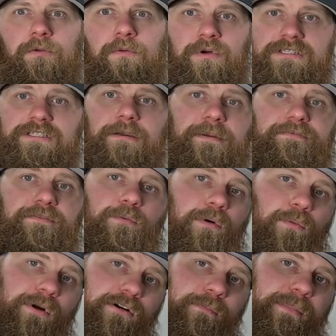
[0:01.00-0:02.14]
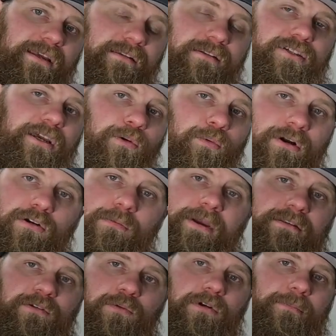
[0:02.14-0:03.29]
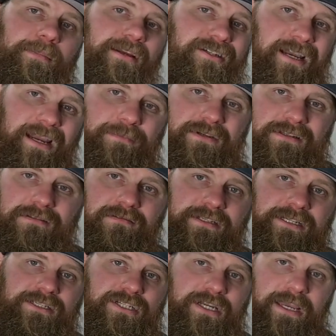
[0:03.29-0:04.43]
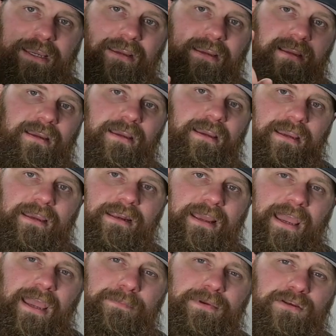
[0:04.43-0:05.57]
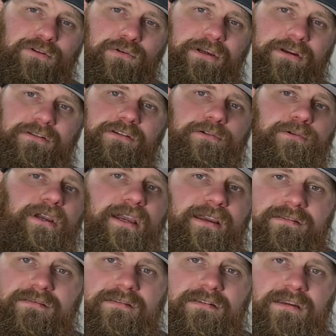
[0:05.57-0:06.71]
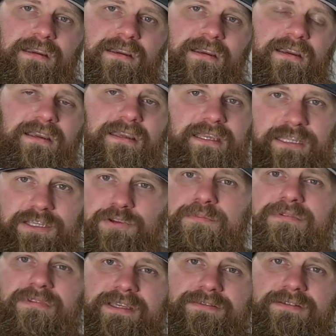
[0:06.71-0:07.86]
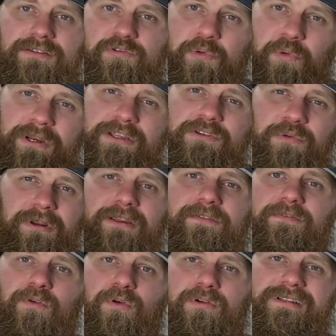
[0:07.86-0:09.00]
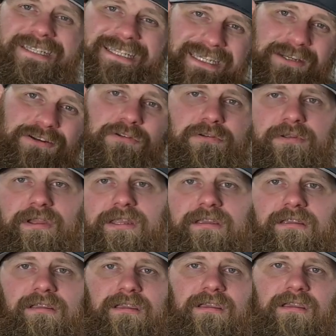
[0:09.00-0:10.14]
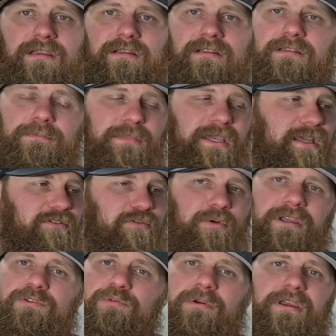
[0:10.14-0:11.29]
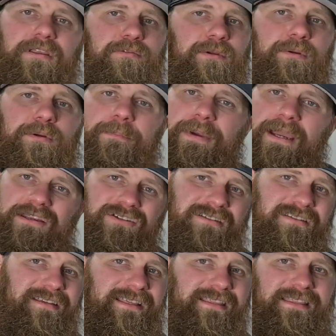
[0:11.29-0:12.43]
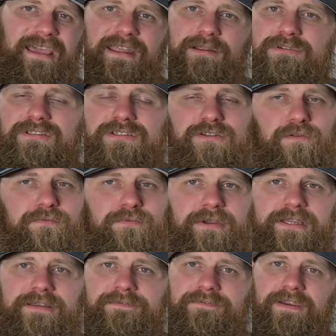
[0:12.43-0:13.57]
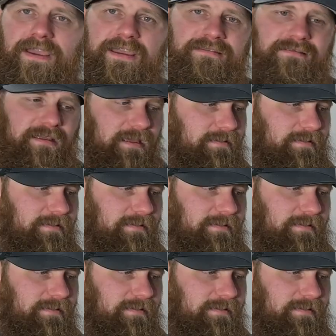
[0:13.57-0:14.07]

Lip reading: What's up, everyone? Welcome back to the channel. Welcome back to the Workbench. I'm Mr. DJ, and a Happy New Year to you guys. Can you believe it? 2024 is here already. Man, 2023 went by just like that. It was so freaking fast.